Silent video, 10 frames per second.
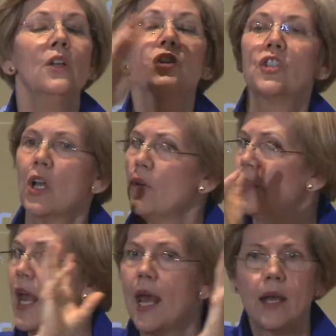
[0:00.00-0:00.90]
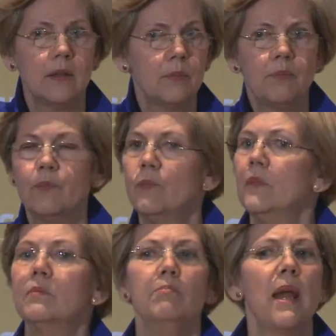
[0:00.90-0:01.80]
so that
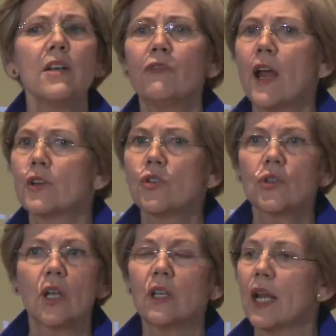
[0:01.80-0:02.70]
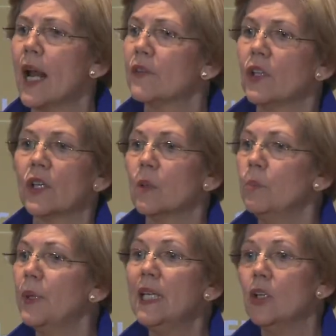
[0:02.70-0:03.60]
manufacturers can get out there and
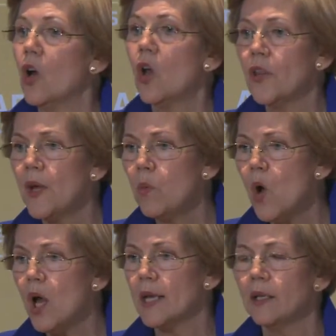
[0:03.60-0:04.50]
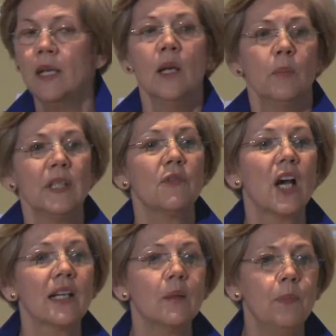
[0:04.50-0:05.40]
compete all they want, but they've
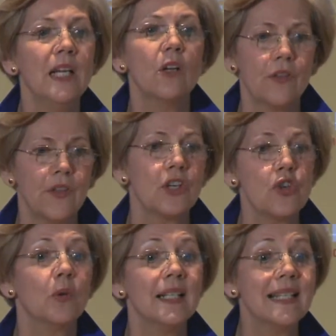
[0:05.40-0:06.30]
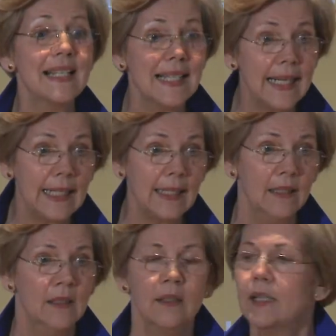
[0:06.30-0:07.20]
got to compete on things you can see.
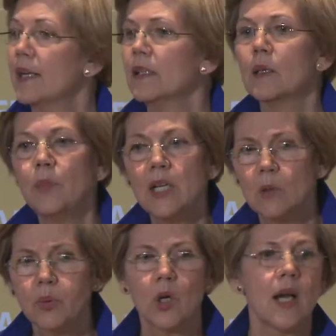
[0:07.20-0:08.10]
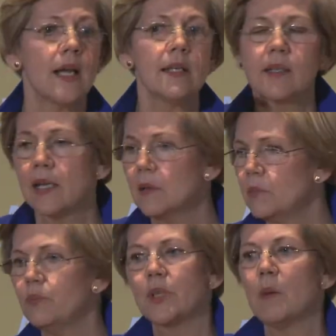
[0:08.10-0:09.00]
They can compete on price, they can
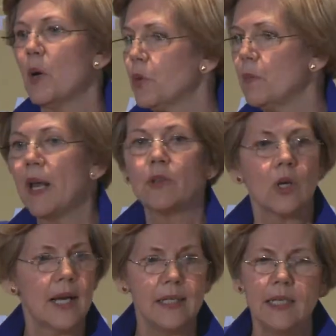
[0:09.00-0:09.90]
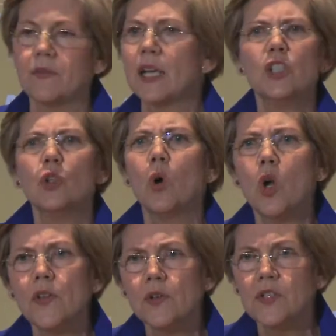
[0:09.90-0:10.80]
come up with a better idea, they can do
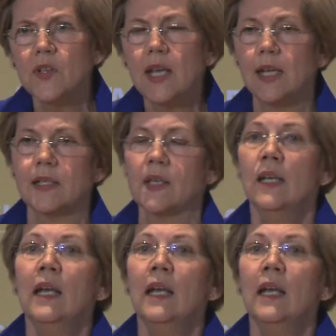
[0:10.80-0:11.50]
all those things.